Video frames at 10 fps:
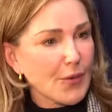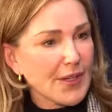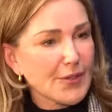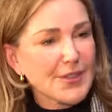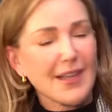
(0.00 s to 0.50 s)
he
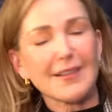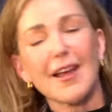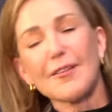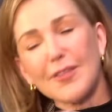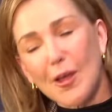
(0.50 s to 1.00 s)
goes i
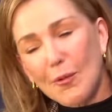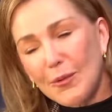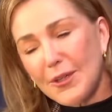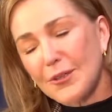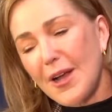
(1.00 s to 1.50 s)
love thelma
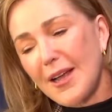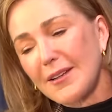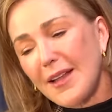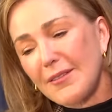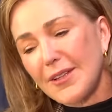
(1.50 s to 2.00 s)
ritter i
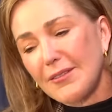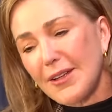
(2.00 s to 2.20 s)
love love